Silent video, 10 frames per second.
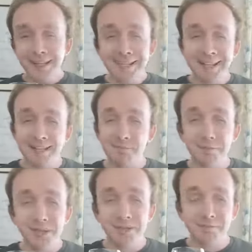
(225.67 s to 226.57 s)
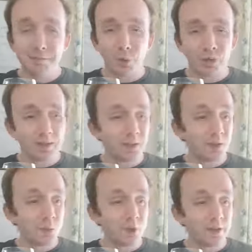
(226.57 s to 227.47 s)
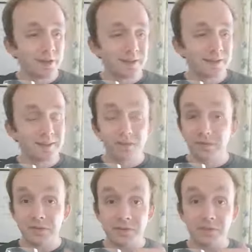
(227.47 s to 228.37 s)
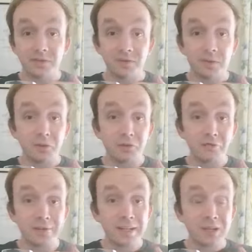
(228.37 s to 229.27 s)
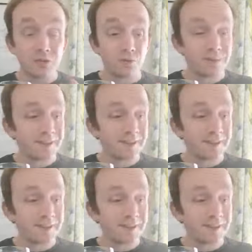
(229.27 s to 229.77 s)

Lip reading: It has a medium body. The wine itself is sort of, you know, really dry.